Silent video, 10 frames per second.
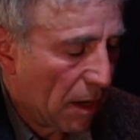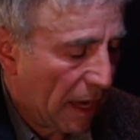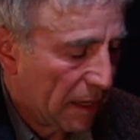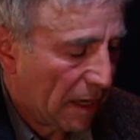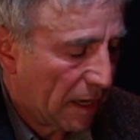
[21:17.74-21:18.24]

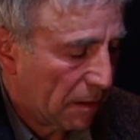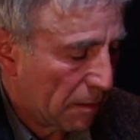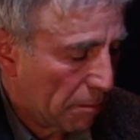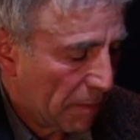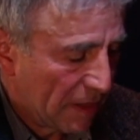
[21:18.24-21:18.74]
And
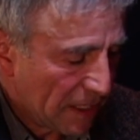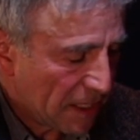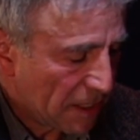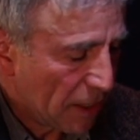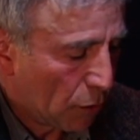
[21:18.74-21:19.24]
this
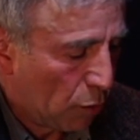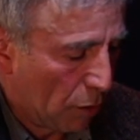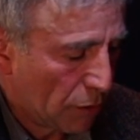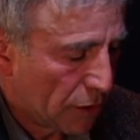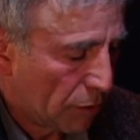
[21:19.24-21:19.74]
is in
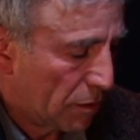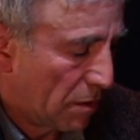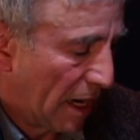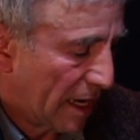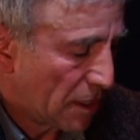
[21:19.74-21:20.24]
quotes, so
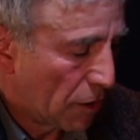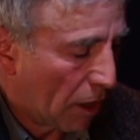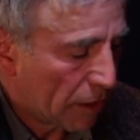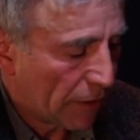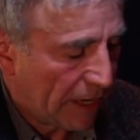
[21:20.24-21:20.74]
I guess
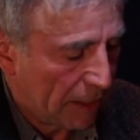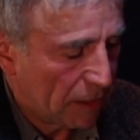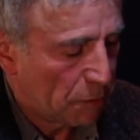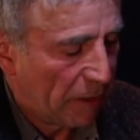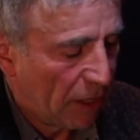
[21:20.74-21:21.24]
Dr.
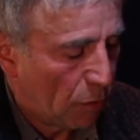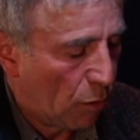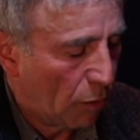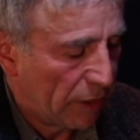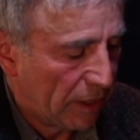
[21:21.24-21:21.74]
Kendall is being
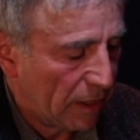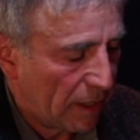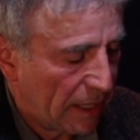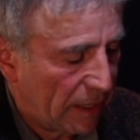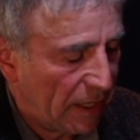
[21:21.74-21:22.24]
quoted,
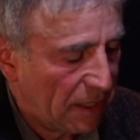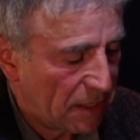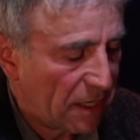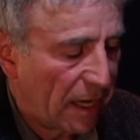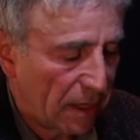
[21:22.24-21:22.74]
and he's
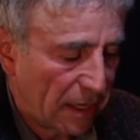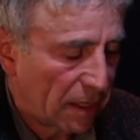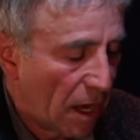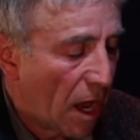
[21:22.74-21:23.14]
saying that